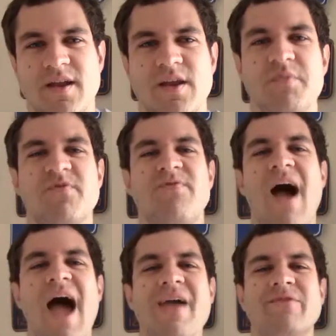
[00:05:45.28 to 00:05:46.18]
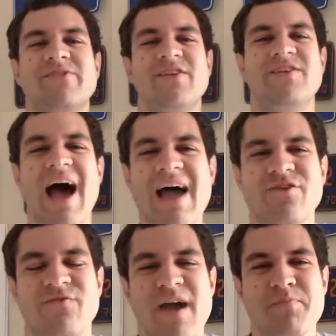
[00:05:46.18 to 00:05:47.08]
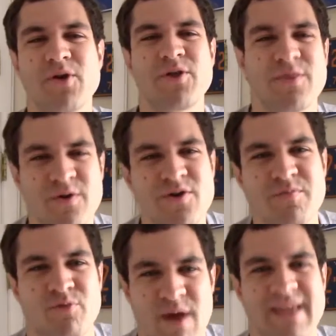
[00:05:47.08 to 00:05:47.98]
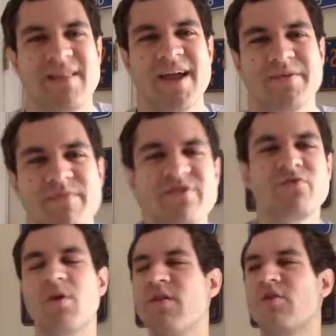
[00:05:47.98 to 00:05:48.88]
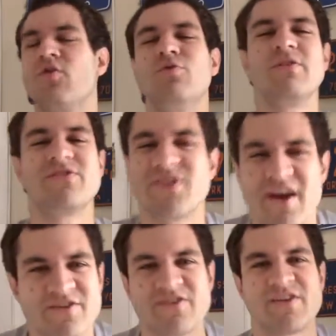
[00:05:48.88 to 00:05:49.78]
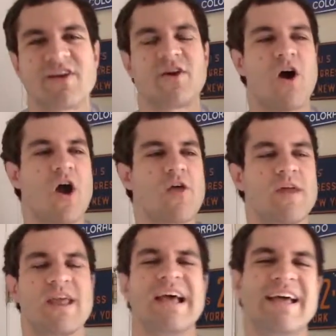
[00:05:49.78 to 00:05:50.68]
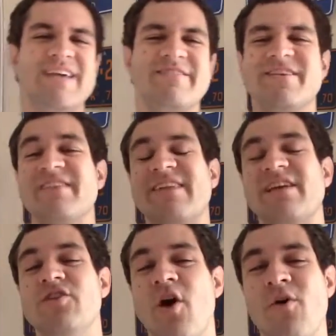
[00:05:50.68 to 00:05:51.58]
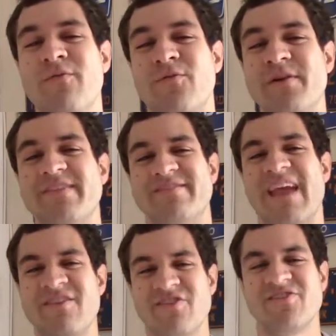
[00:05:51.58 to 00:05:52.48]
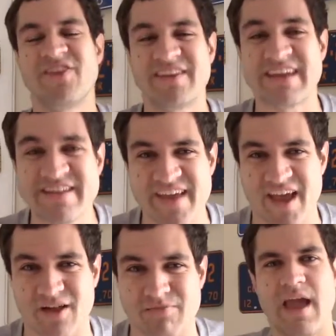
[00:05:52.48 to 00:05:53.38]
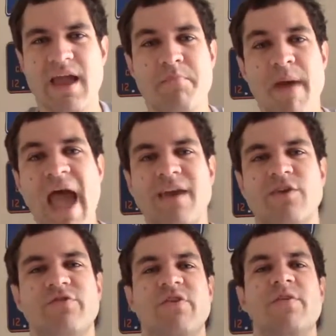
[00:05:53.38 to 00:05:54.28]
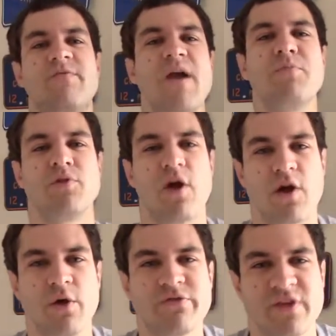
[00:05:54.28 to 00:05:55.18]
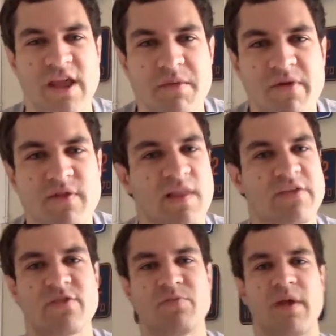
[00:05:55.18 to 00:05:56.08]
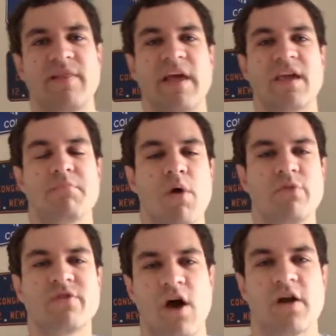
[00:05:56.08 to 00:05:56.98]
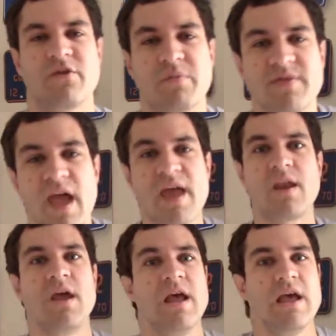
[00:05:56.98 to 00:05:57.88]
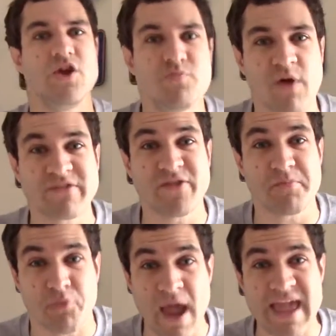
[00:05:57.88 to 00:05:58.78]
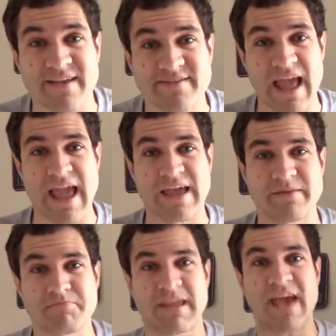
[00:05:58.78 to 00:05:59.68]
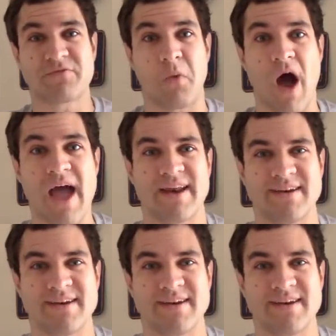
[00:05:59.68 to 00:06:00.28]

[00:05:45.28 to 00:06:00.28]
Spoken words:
Number 5 is the Dodge Viper third brake light. This is one of the coolest touches in a car that isn't exactly known for its attention to detail. In back, you see the Viper logo sitting above the license plate, like in most cars. But then you press the brakes, and guess what?